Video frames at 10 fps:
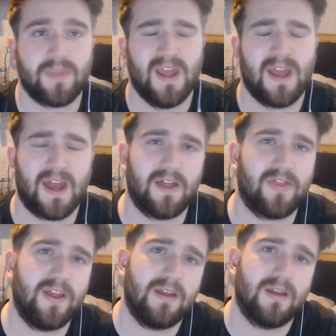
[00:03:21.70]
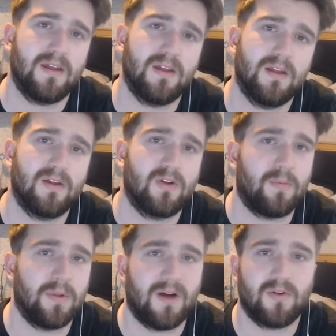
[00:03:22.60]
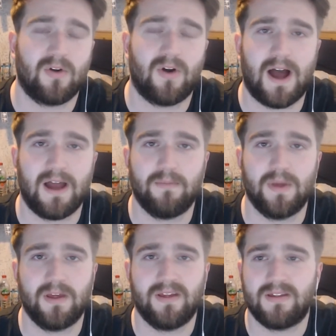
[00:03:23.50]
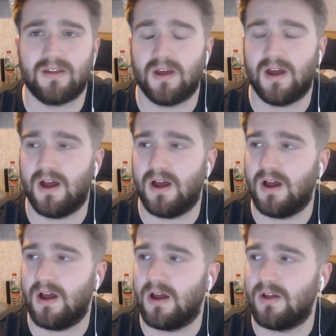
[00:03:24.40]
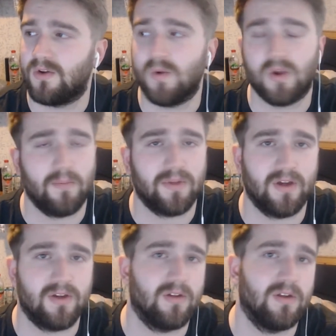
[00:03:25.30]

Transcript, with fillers: And I think couple hours ago Hypebeast uh, doing a competition,